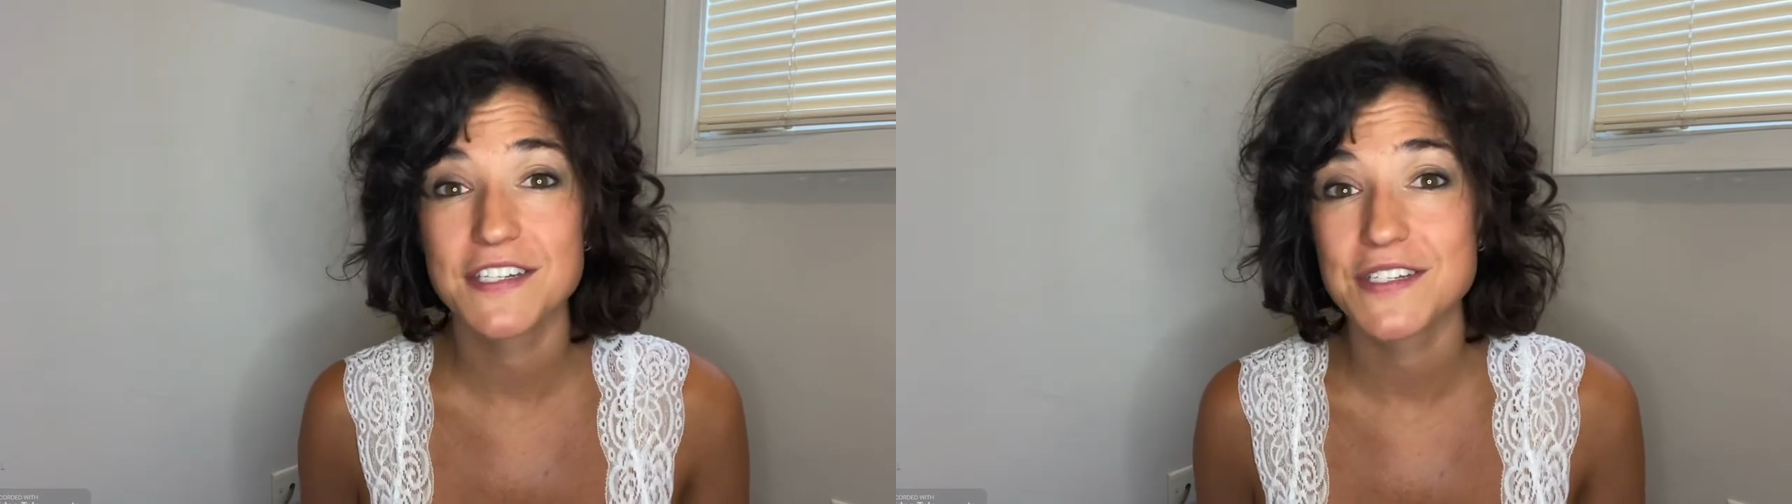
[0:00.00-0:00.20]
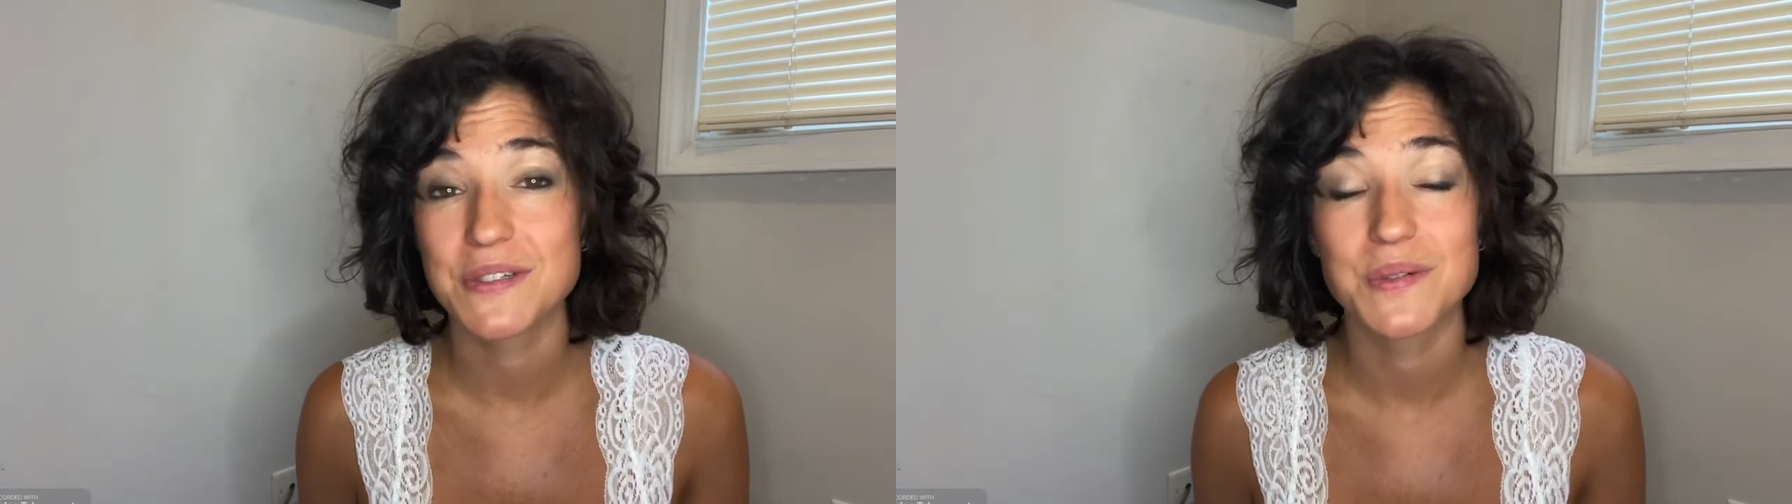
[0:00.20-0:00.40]

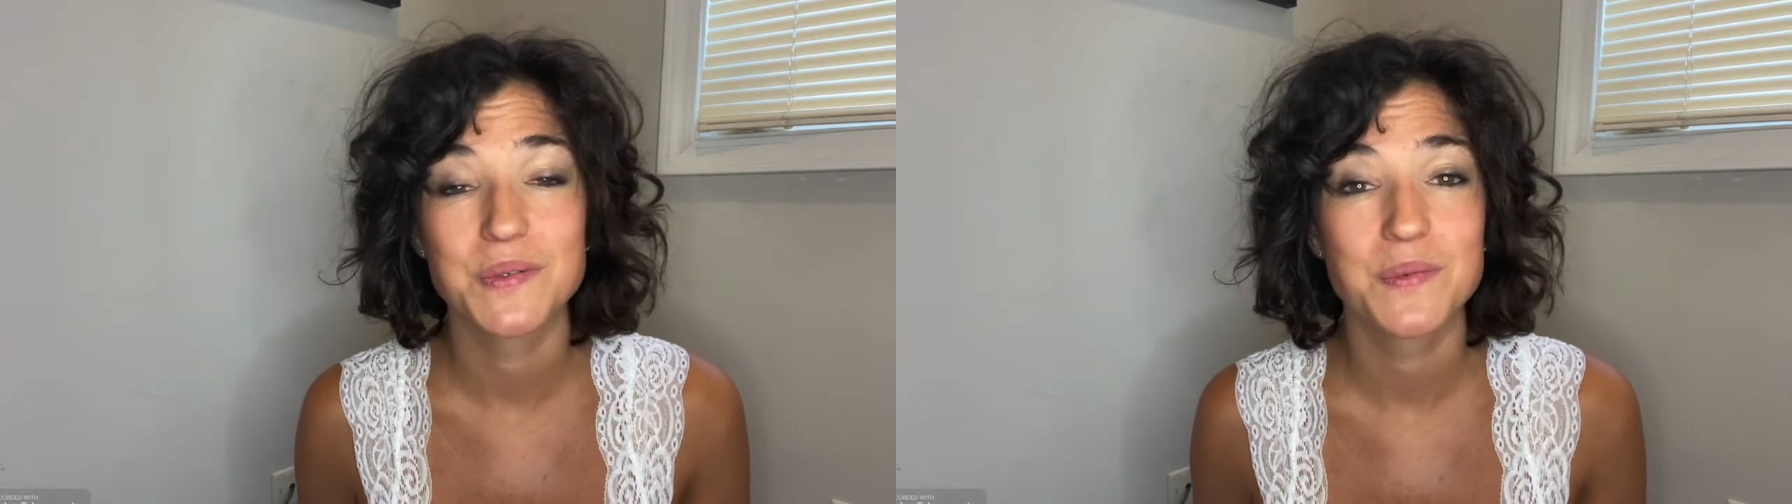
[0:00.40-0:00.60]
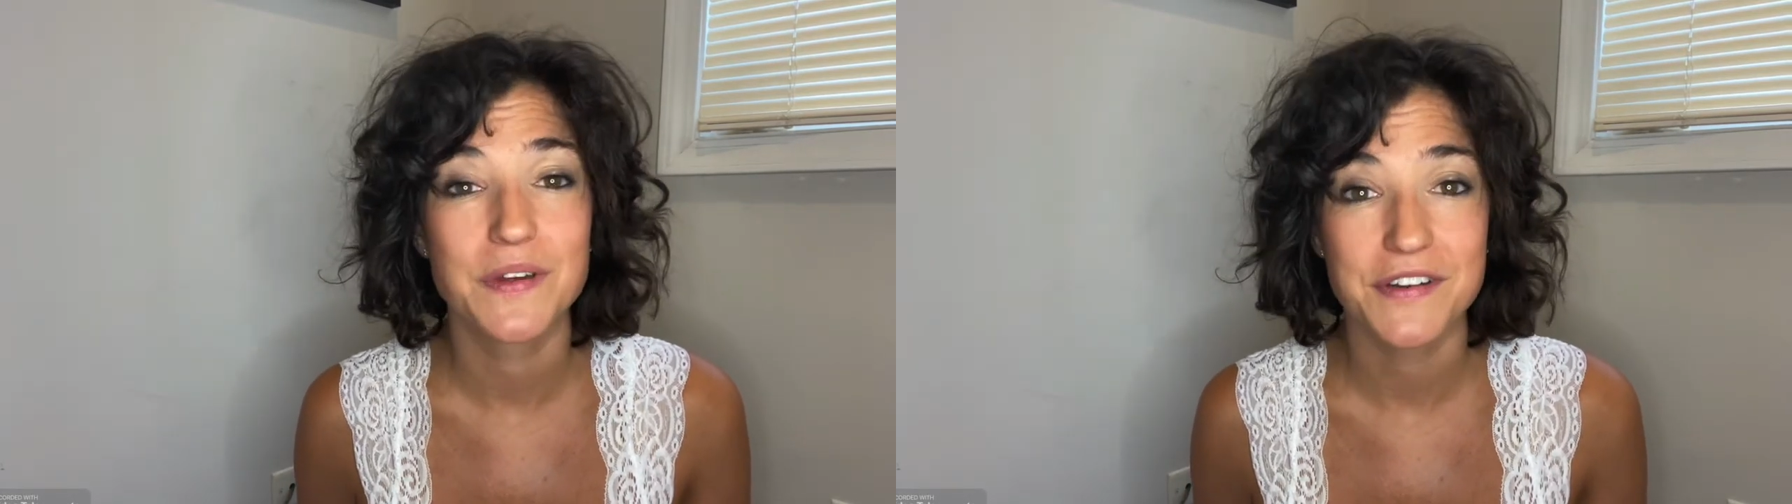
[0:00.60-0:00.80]
do
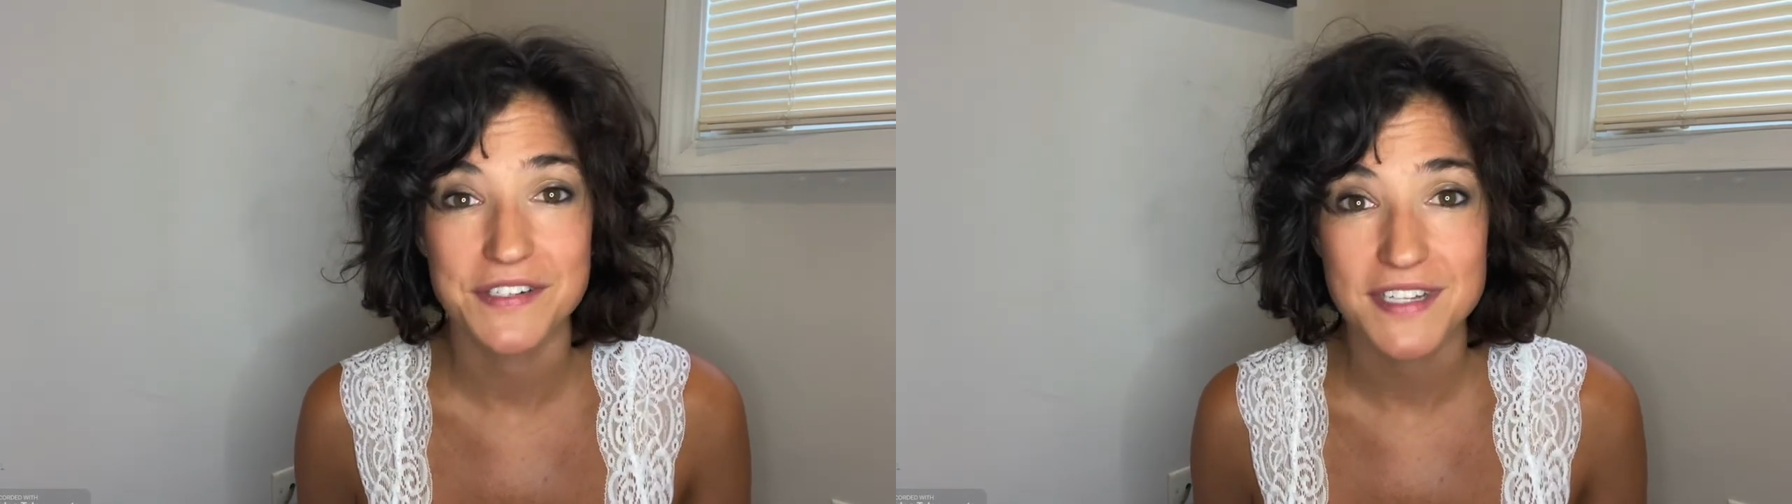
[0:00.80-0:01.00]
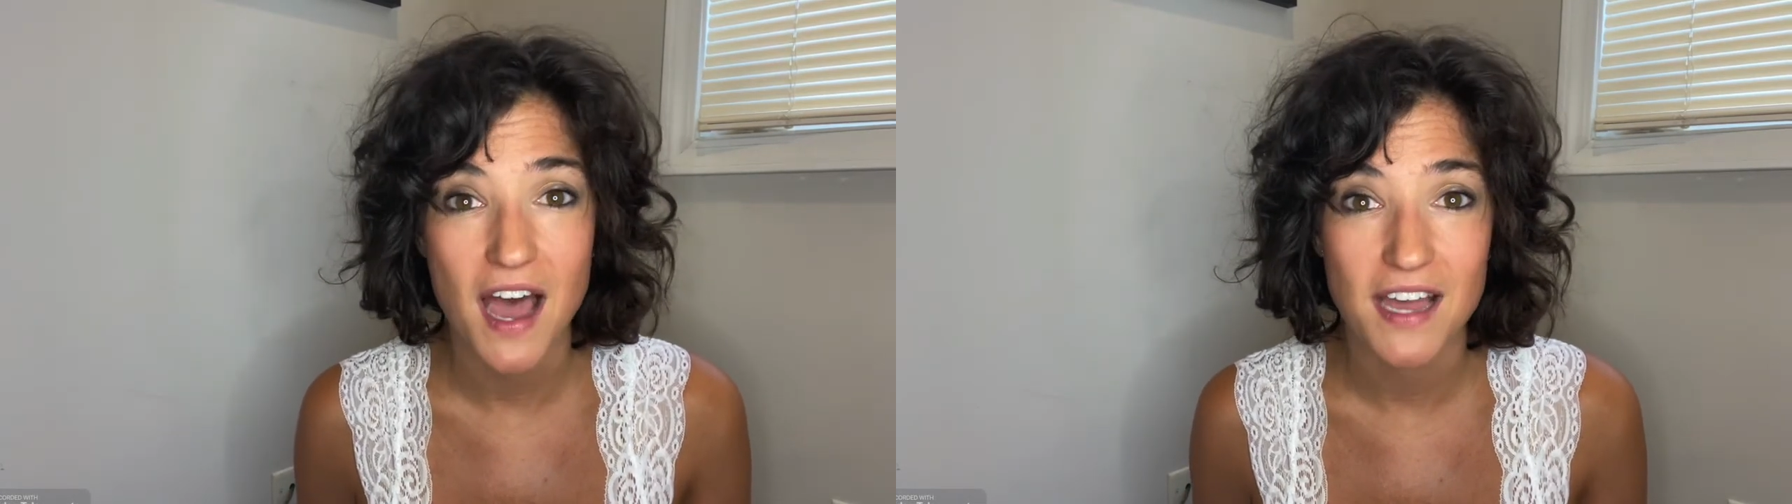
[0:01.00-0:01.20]
with her
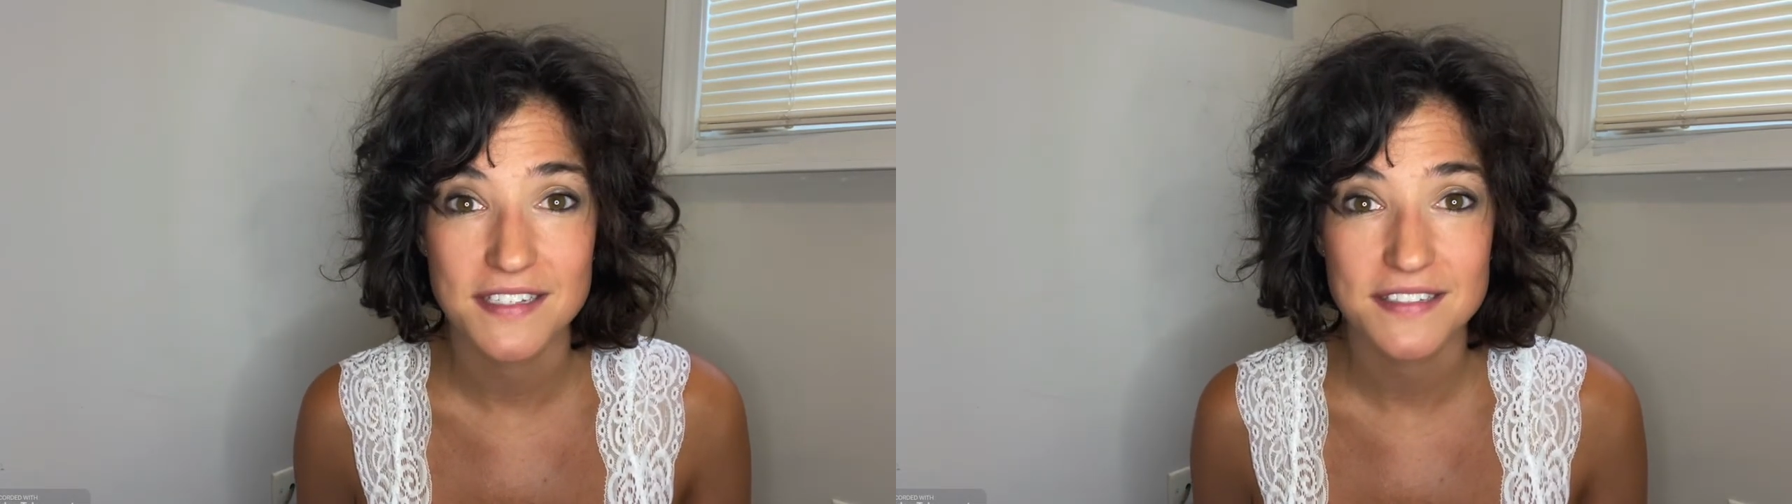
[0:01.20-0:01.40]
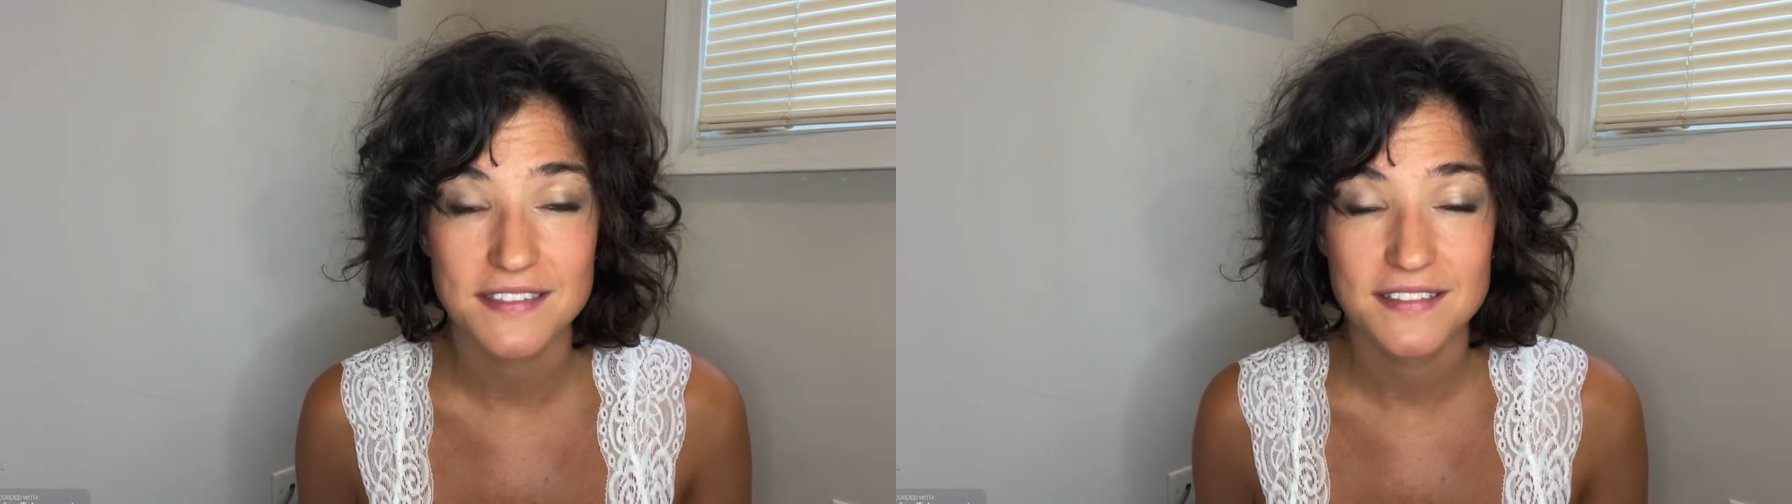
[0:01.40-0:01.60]

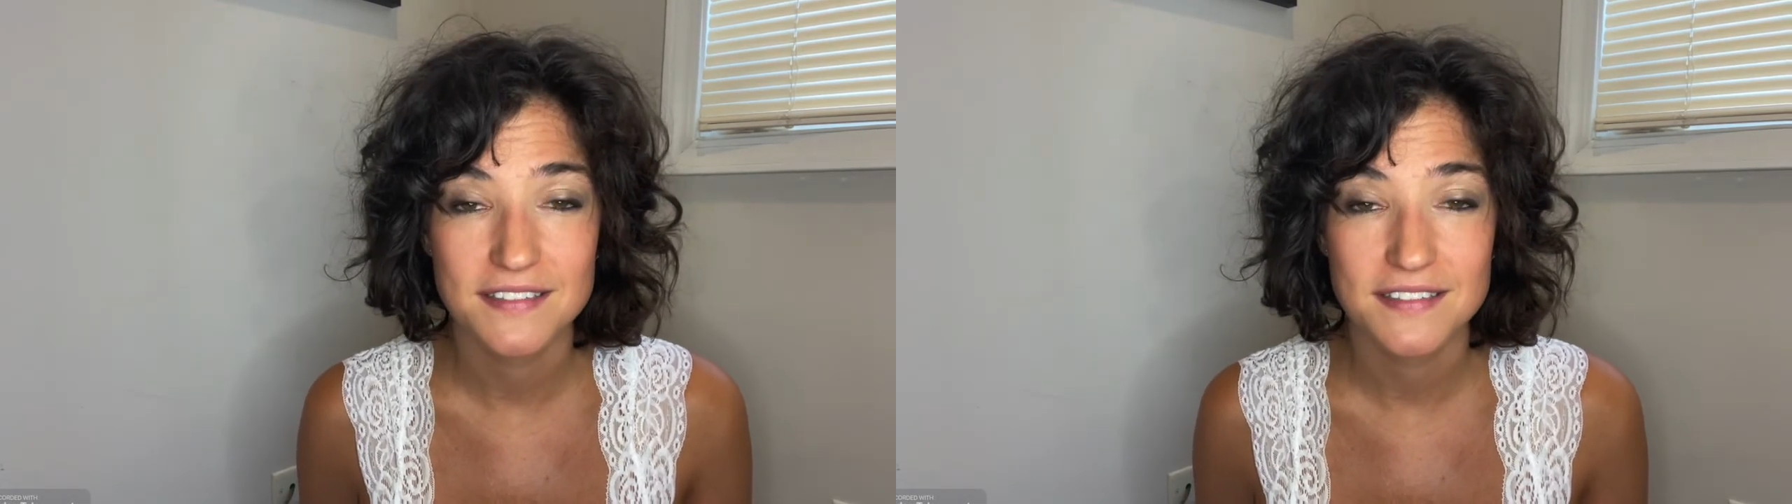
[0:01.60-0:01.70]
size.